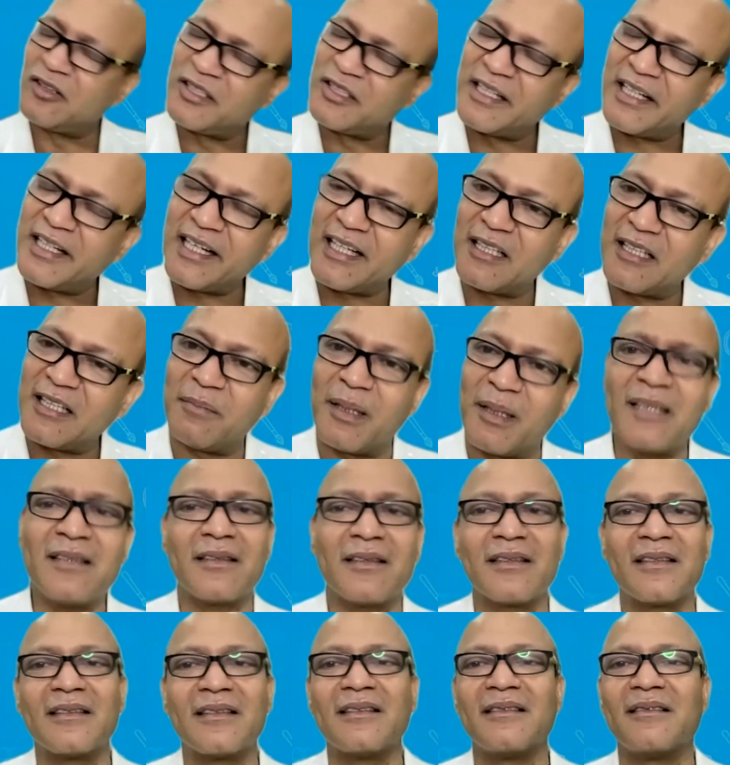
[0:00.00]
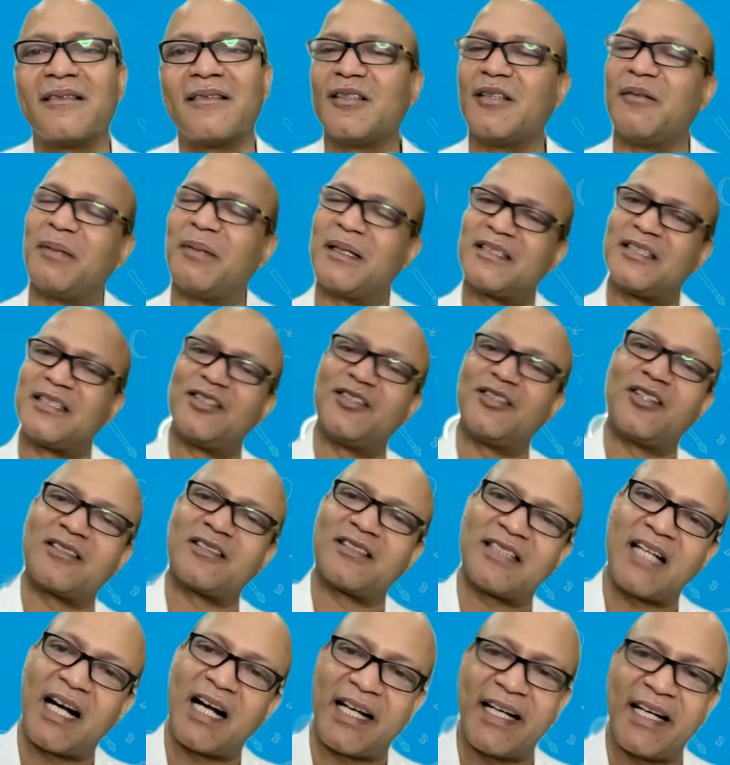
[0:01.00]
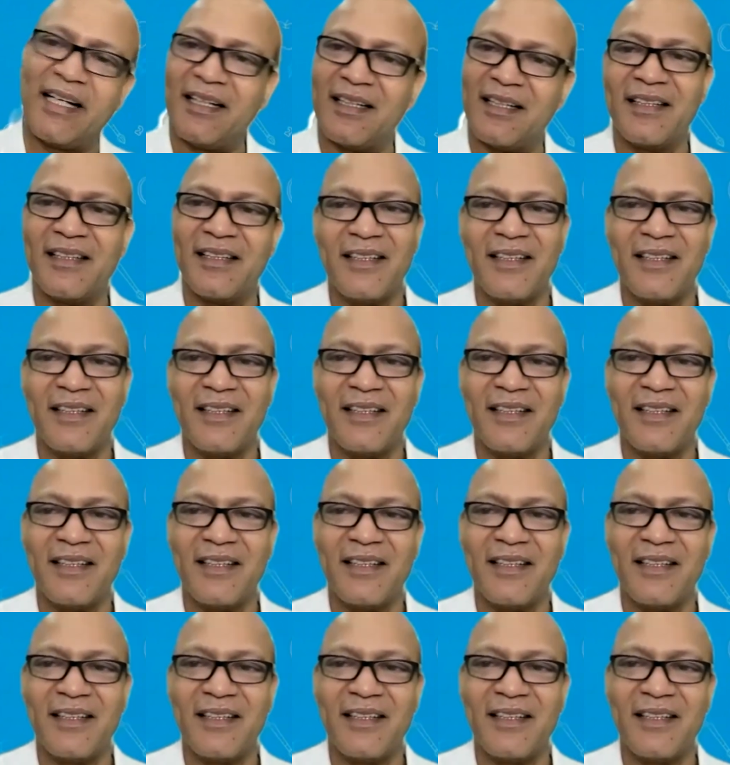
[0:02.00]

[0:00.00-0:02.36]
all sitting in the bus. The bus is not starting.